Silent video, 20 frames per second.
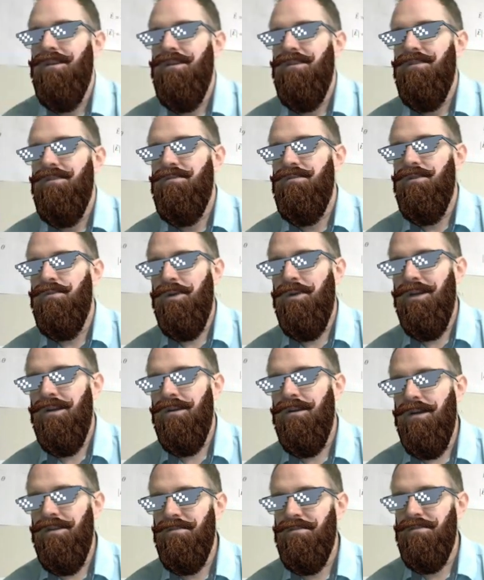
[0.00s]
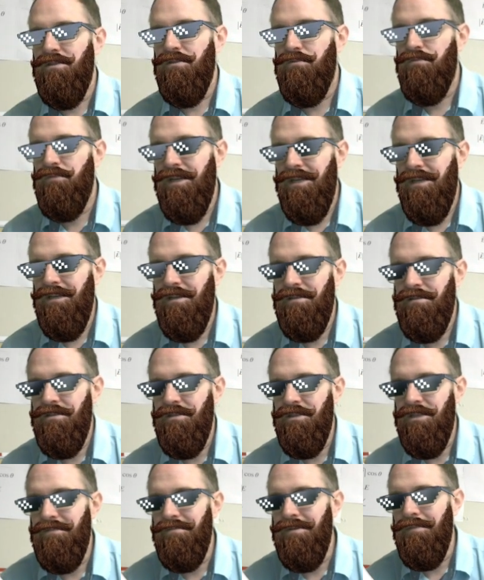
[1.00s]
So what causes the radius is
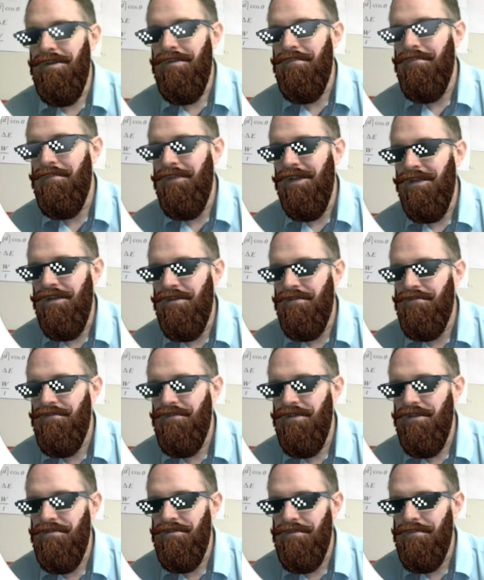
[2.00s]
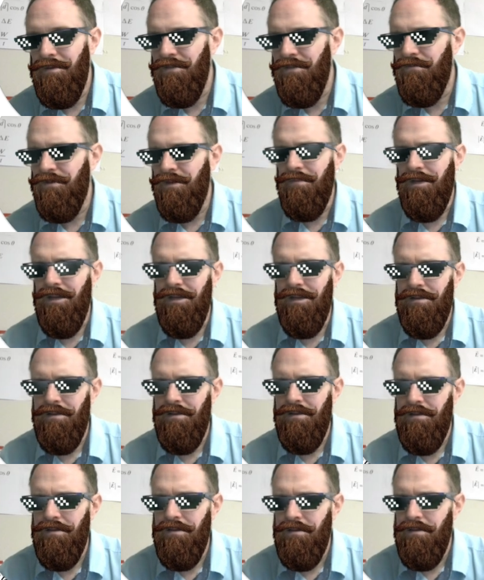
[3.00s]
going to be a magnetic field. So I have to write my
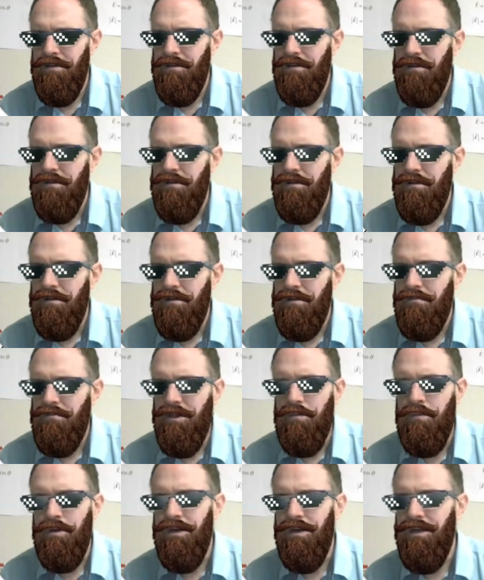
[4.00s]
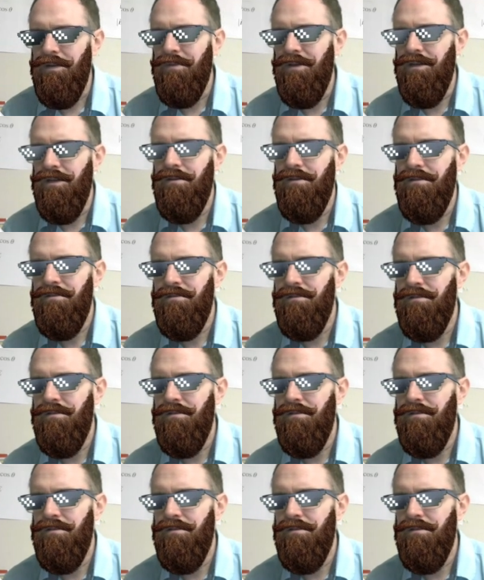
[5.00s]
work up here. So.